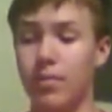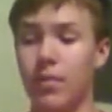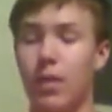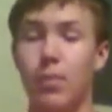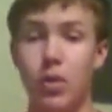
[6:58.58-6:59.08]

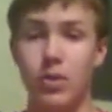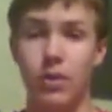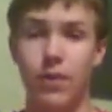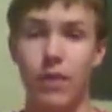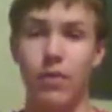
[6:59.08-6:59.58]
the
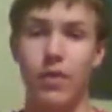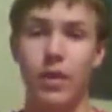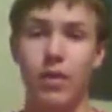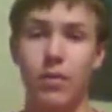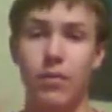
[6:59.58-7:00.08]
personal favorite
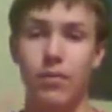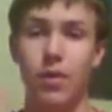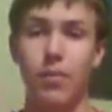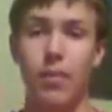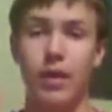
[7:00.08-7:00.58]
video
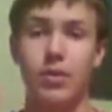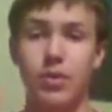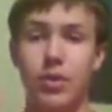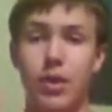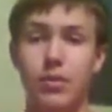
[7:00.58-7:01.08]
from minor
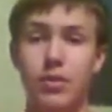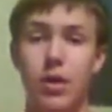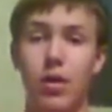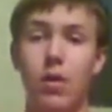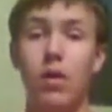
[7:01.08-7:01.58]
studios.
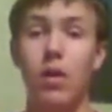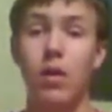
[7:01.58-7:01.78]
So